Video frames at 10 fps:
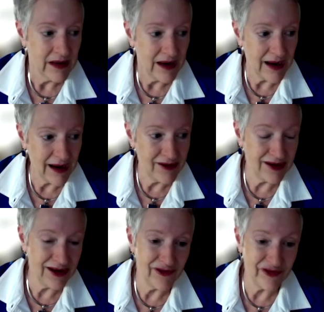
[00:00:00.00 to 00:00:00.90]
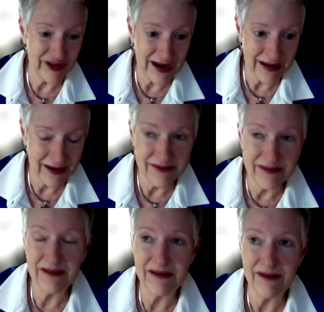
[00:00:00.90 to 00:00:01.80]
And in fact,
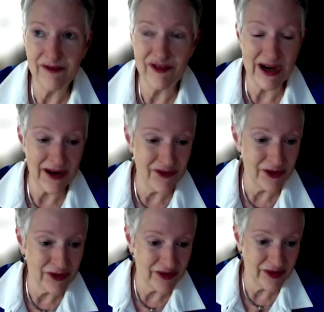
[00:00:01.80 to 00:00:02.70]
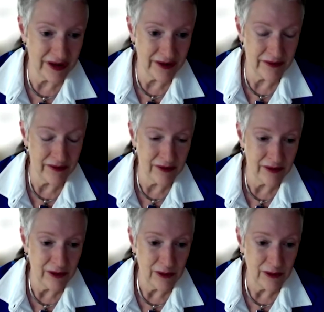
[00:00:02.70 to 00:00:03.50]
5 years later,